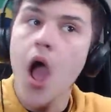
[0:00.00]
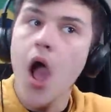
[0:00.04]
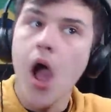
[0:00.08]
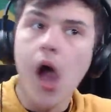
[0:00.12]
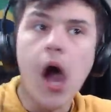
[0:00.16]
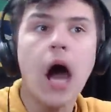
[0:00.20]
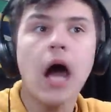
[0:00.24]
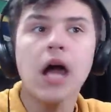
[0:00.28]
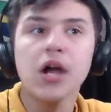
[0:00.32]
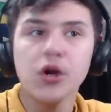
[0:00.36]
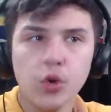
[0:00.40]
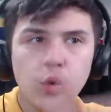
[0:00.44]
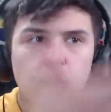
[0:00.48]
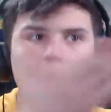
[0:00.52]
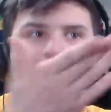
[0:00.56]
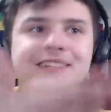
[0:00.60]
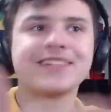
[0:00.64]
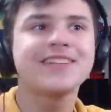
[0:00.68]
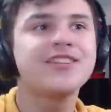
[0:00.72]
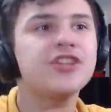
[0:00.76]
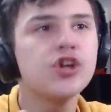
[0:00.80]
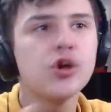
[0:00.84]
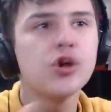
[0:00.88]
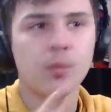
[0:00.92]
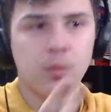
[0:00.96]
I always
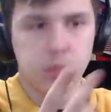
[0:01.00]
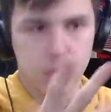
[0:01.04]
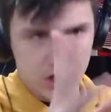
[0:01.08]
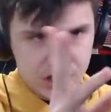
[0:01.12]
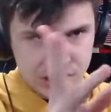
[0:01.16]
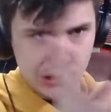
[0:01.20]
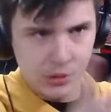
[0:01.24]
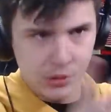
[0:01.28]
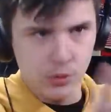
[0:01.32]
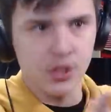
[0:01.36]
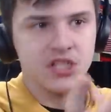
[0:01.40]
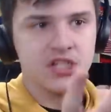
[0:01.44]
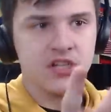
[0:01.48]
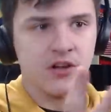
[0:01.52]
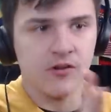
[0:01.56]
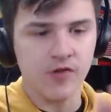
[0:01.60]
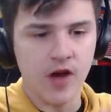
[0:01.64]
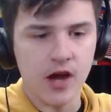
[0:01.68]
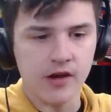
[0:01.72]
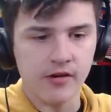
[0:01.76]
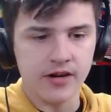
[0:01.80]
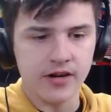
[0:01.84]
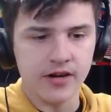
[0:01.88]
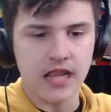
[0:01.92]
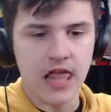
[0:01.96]
knew Brazil was a
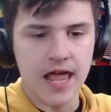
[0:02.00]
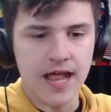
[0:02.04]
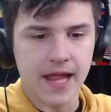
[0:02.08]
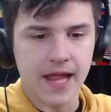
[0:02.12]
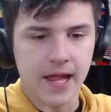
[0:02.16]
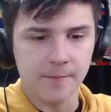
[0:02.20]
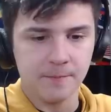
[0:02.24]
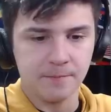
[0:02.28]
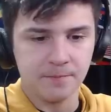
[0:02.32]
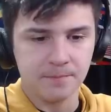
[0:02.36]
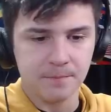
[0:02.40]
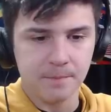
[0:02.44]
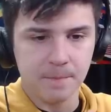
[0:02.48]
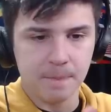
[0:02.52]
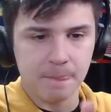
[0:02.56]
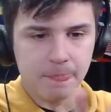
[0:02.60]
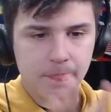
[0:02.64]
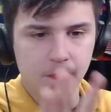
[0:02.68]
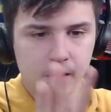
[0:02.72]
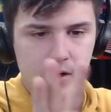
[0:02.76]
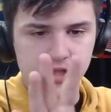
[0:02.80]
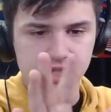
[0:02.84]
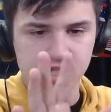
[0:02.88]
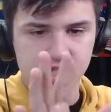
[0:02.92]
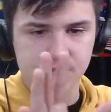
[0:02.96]
very, like,
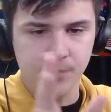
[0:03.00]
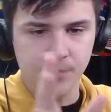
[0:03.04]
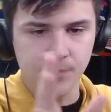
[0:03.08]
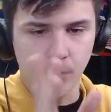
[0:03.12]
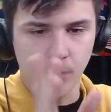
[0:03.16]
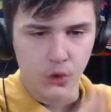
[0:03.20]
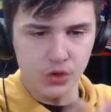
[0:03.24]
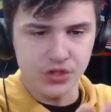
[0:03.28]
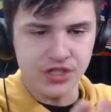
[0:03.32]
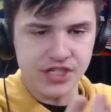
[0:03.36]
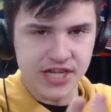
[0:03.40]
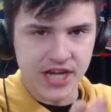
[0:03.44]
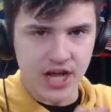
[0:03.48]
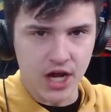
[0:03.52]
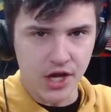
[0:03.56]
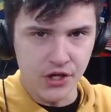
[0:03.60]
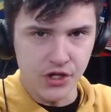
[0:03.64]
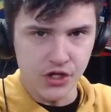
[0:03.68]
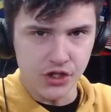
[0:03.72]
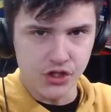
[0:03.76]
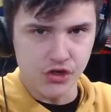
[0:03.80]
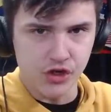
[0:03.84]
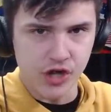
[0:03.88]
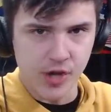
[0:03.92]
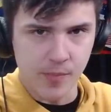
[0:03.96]
sporty
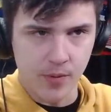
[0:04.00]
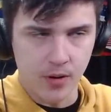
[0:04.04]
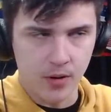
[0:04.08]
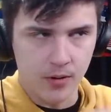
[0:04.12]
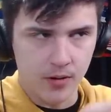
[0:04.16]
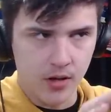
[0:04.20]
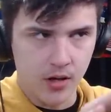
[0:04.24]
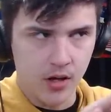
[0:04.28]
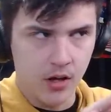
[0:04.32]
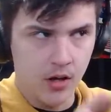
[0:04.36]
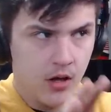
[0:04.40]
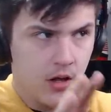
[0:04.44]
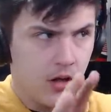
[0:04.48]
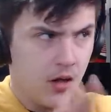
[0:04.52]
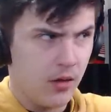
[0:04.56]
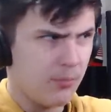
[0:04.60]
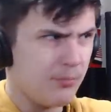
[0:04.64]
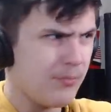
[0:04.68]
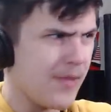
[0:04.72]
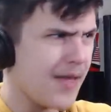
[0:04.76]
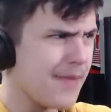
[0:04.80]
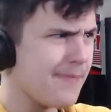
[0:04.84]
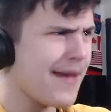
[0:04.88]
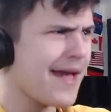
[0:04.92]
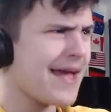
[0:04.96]
country, but
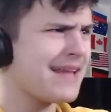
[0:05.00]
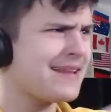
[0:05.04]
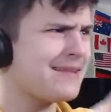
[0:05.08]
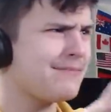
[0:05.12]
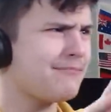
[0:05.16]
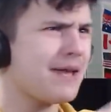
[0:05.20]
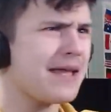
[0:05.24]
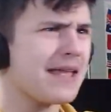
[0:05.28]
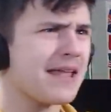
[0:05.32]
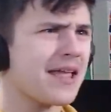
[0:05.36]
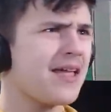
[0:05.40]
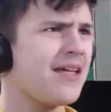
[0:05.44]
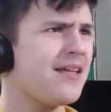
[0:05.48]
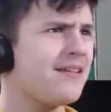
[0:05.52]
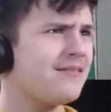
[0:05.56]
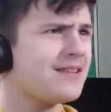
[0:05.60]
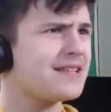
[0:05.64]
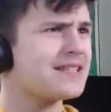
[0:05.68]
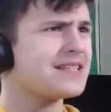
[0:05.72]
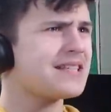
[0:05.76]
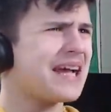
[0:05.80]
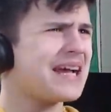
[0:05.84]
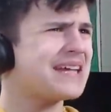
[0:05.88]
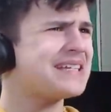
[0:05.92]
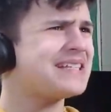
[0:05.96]
my man, Mike,
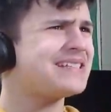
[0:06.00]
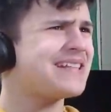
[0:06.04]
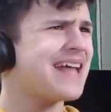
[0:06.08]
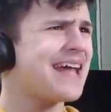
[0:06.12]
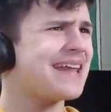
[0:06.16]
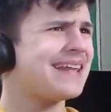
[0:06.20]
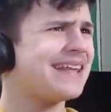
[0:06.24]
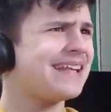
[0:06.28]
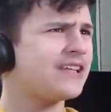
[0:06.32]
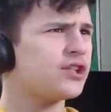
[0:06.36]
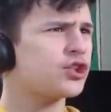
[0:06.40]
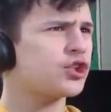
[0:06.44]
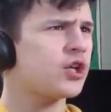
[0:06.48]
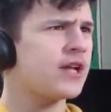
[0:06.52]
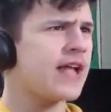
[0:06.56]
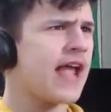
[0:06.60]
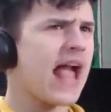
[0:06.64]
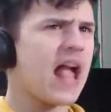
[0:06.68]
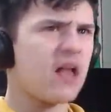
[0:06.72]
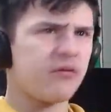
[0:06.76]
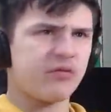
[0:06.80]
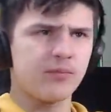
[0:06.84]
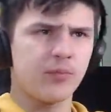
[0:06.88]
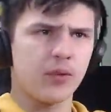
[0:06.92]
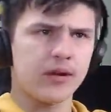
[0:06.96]
this guy said literally
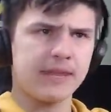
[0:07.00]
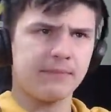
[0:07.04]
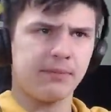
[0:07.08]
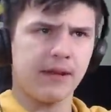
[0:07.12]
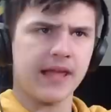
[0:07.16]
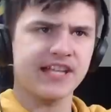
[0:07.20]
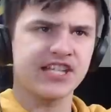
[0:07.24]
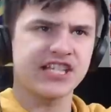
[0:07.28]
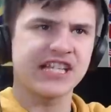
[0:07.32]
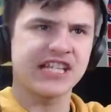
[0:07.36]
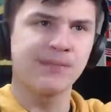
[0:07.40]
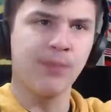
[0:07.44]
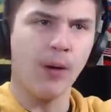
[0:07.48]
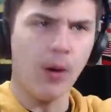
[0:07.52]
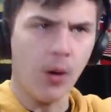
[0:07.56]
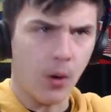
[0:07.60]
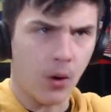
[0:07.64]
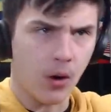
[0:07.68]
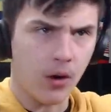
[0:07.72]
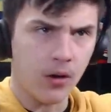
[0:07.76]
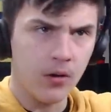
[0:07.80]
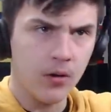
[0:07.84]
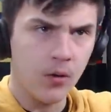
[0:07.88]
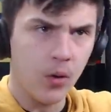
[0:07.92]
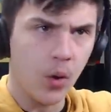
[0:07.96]
everybody plays
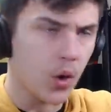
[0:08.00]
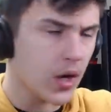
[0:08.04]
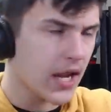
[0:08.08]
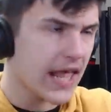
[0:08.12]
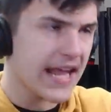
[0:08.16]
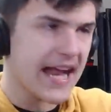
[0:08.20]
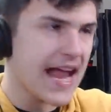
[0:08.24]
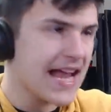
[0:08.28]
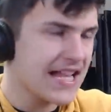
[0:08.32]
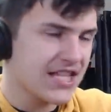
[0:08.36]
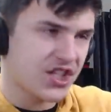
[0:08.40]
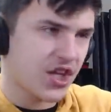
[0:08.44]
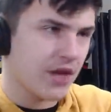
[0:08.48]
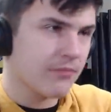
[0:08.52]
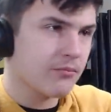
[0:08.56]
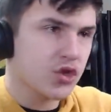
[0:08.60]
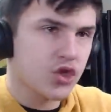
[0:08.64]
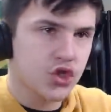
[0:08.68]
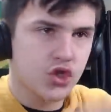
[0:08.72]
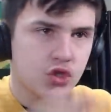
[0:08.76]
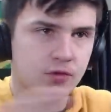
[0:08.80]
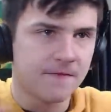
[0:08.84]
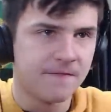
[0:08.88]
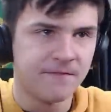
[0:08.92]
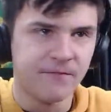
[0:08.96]
sport or, like, has some
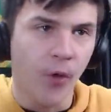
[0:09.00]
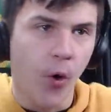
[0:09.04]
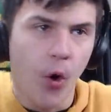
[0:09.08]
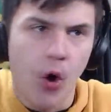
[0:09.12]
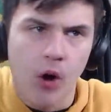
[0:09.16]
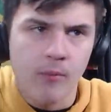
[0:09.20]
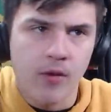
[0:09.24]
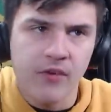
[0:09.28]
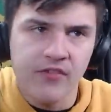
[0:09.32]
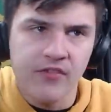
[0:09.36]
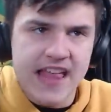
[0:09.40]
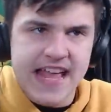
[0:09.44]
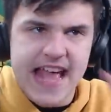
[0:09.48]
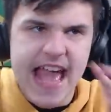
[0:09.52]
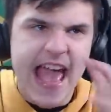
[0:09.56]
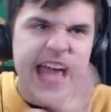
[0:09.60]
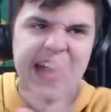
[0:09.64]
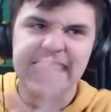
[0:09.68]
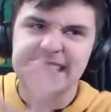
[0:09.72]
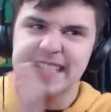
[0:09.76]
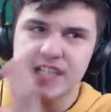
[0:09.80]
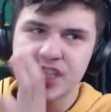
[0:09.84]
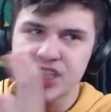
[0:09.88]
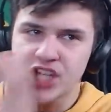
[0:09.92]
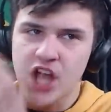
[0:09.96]
form of, like,
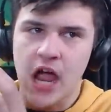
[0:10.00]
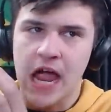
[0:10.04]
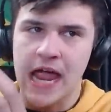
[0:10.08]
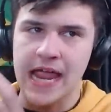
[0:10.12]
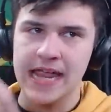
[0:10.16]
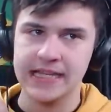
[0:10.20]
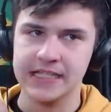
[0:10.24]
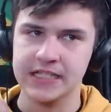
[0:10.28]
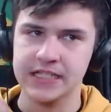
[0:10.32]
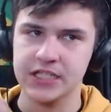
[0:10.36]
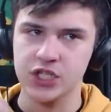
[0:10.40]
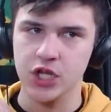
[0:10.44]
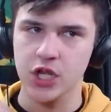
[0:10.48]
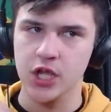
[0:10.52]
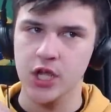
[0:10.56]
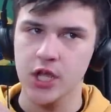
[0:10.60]
exercise.